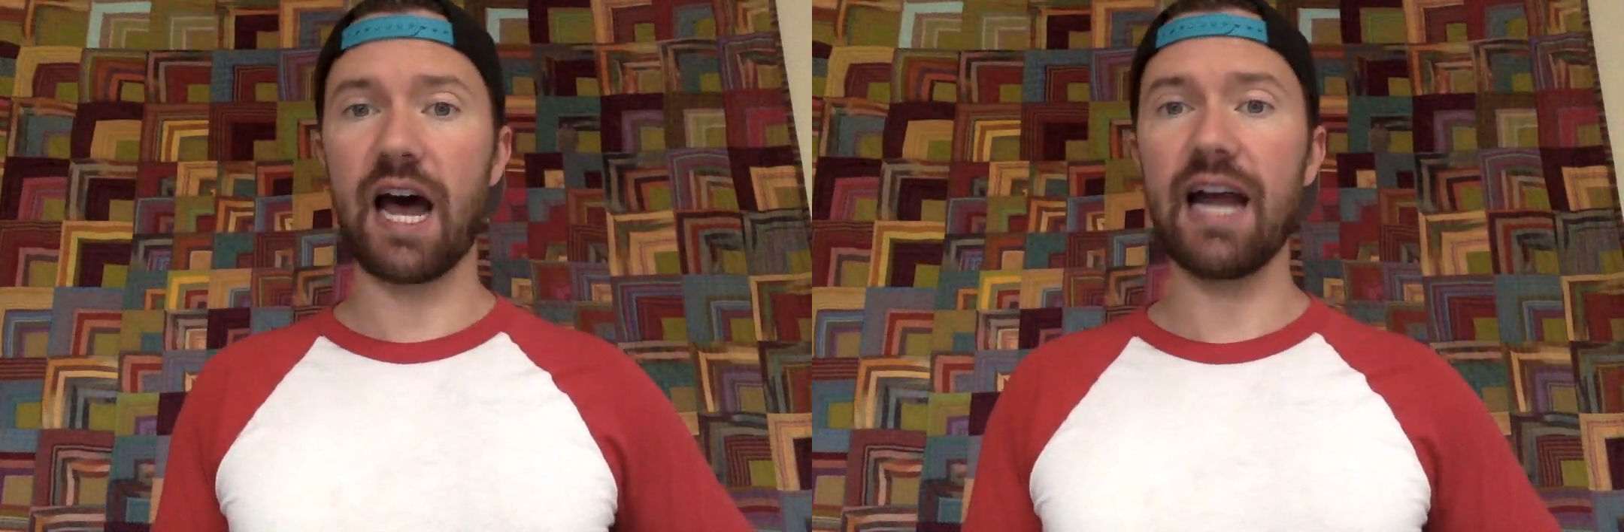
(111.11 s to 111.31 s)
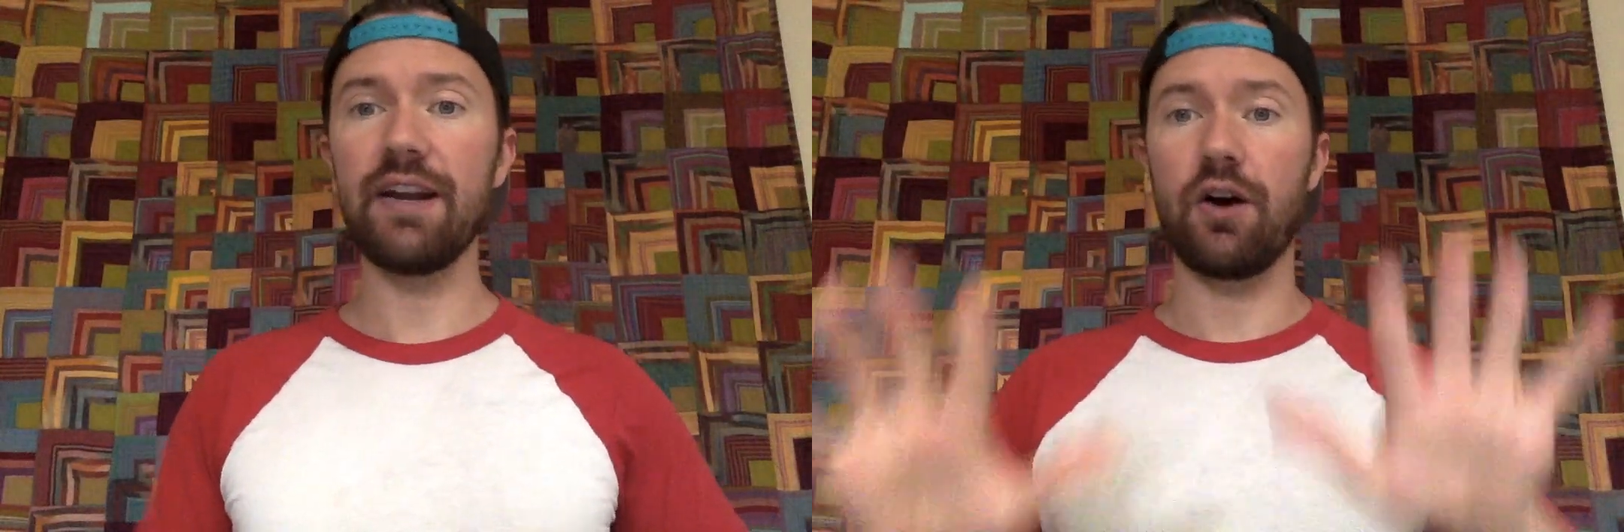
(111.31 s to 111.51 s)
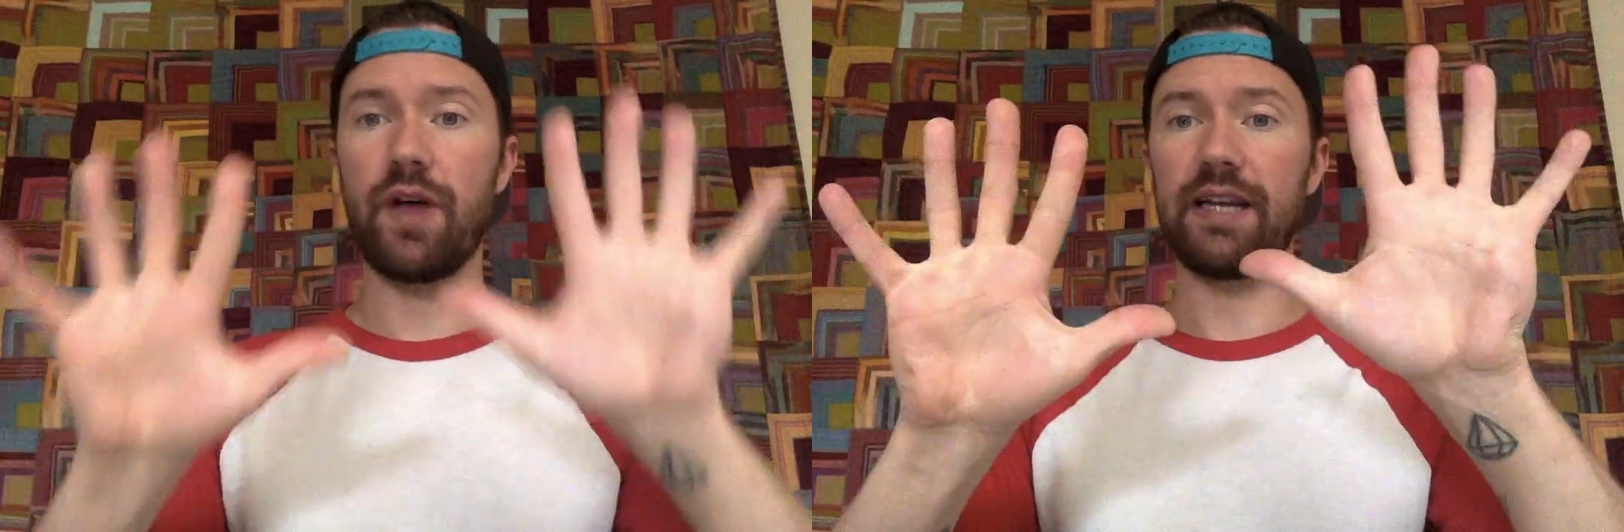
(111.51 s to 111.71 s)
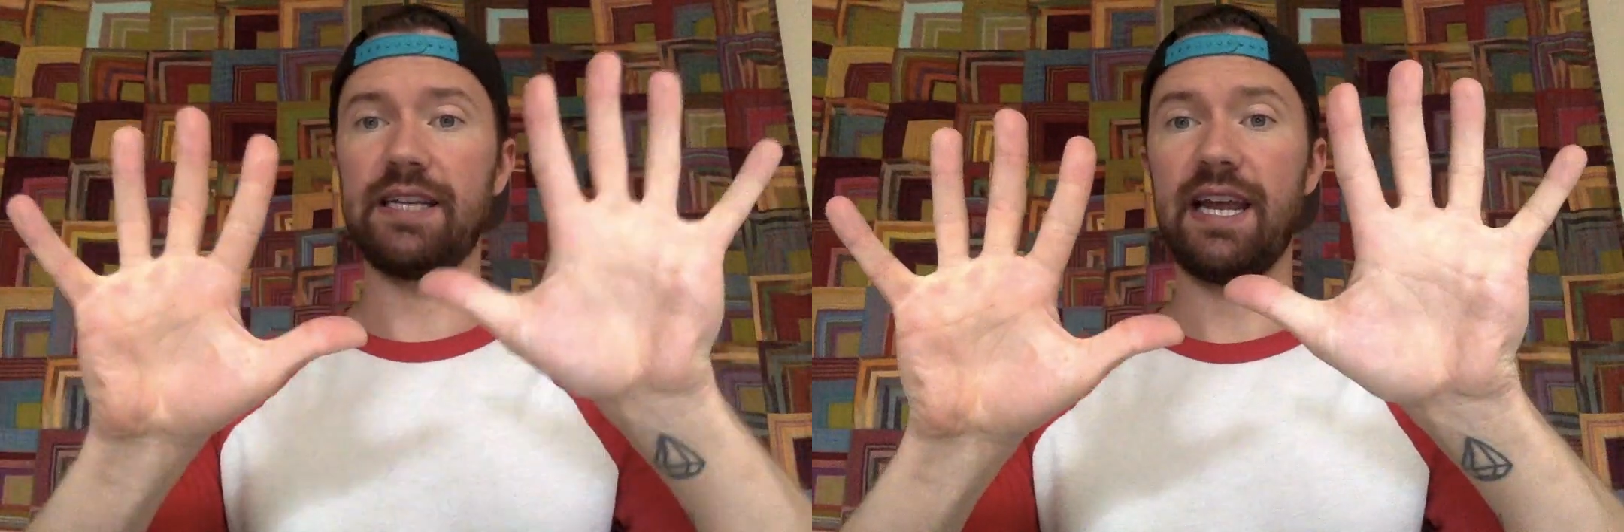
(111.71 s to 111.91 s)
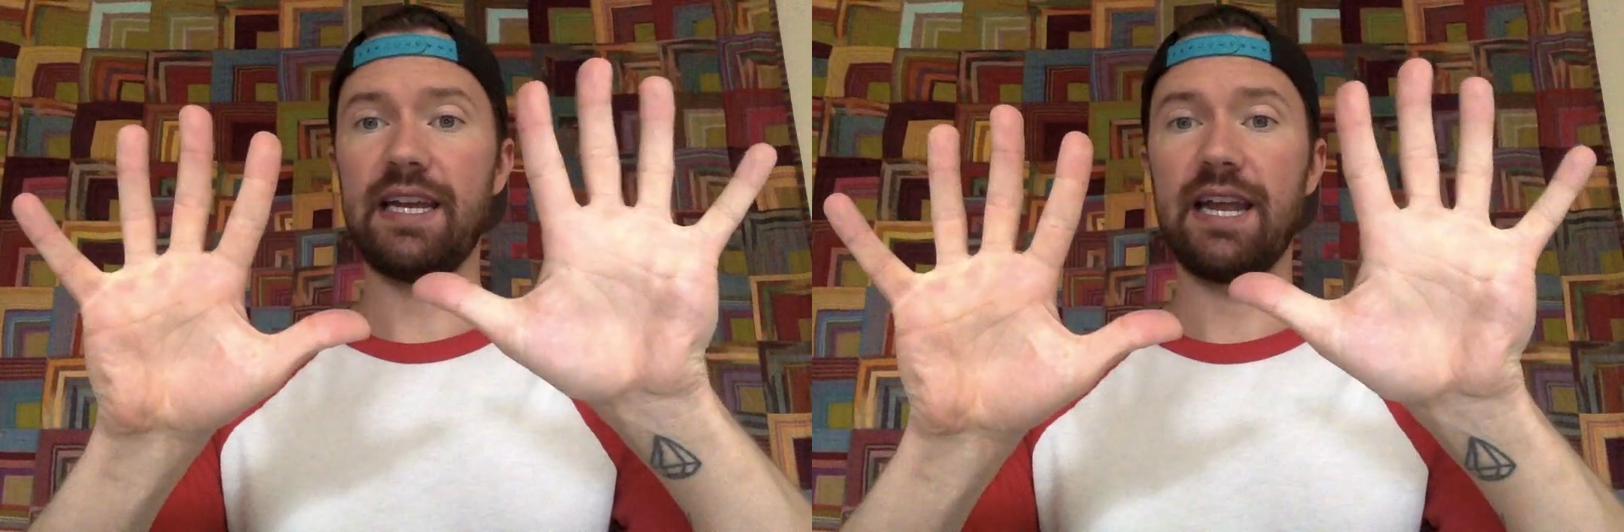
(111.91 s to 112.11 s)
I know that
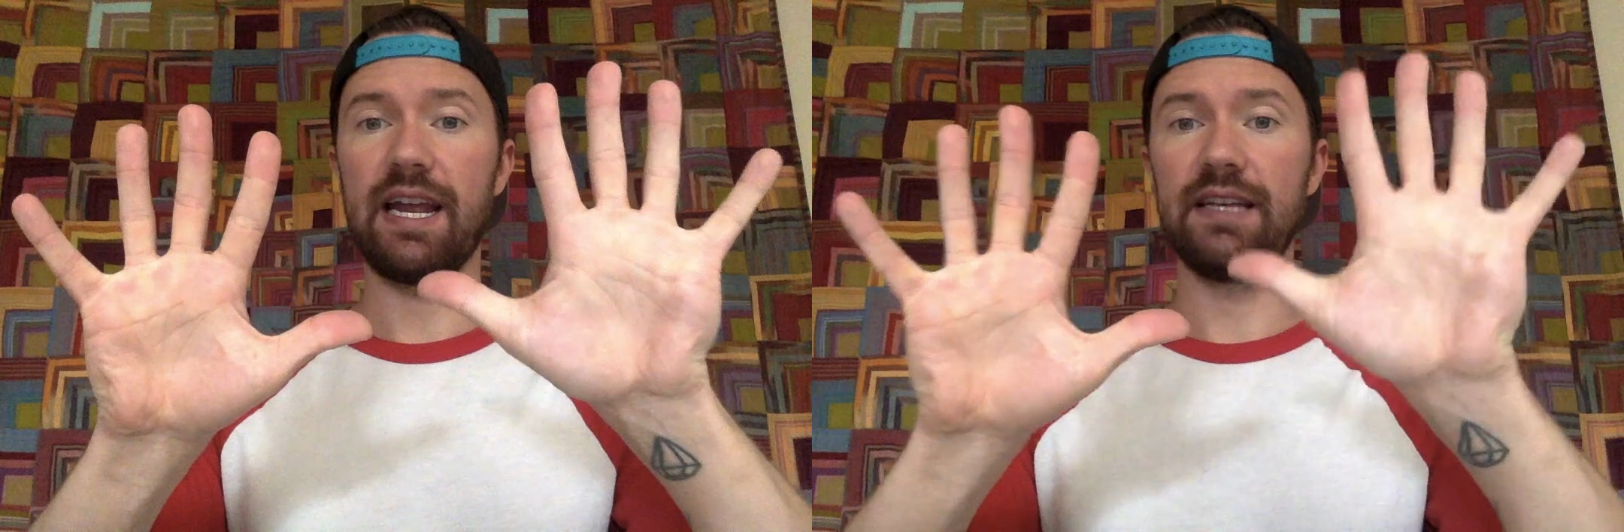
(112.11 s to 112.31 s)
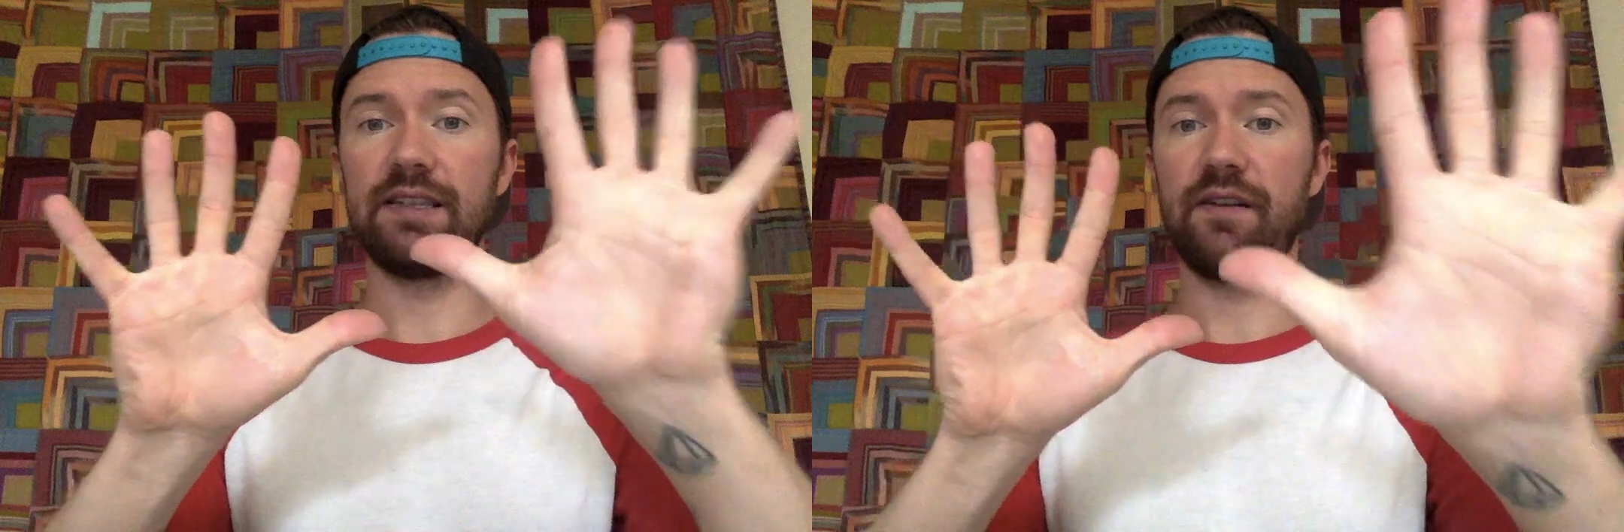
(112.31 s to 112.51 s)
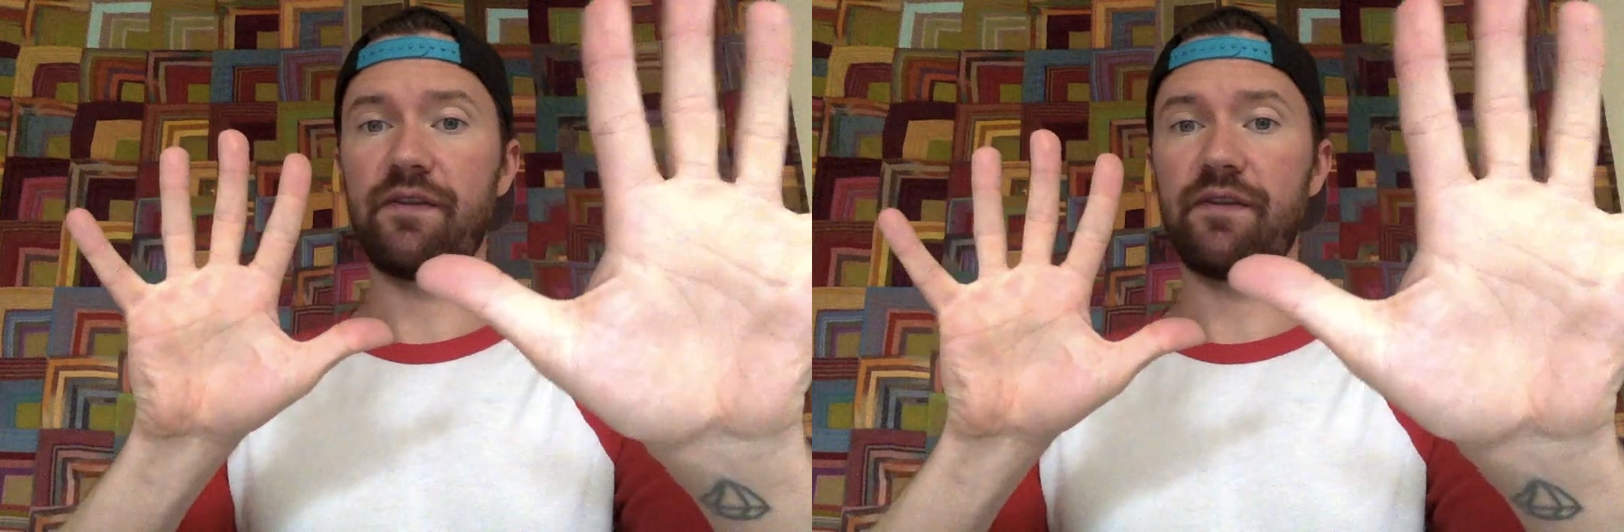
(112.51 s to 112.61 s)
10 is